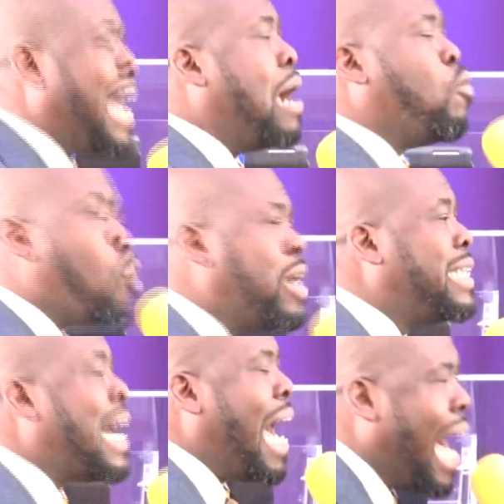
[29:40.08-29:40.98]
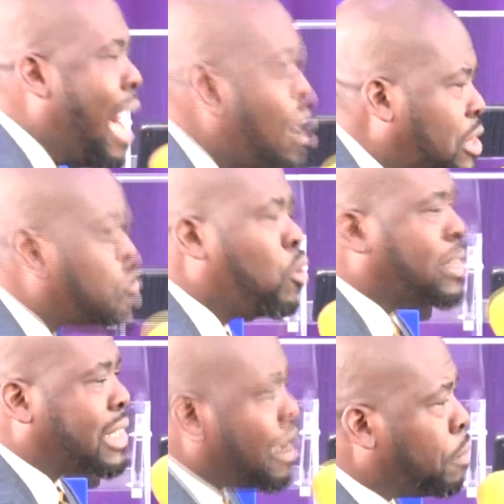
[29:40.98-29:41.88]
i wonder how she
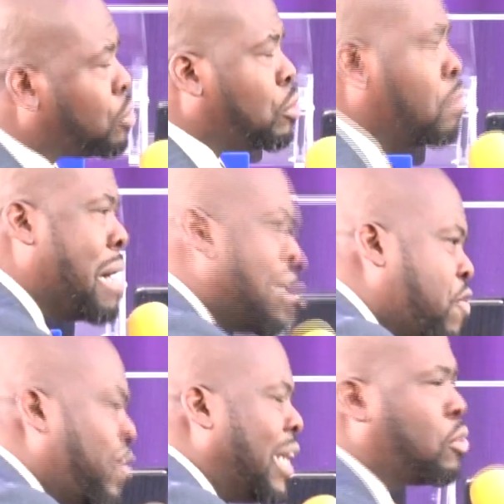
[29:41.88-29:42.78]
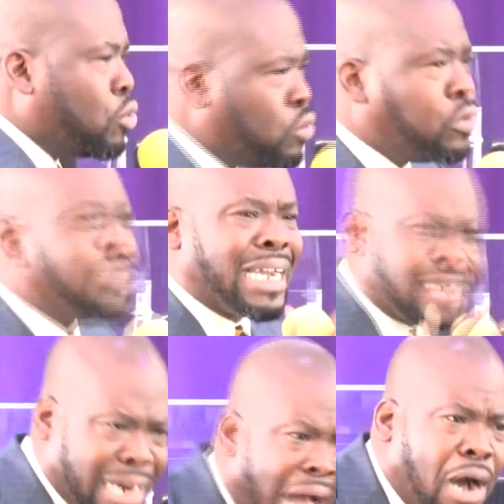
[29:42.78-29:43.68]
was able to maneuver through the
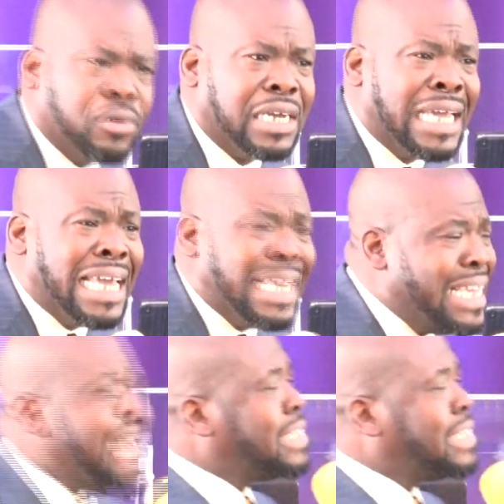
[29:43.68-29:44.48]
crowd yet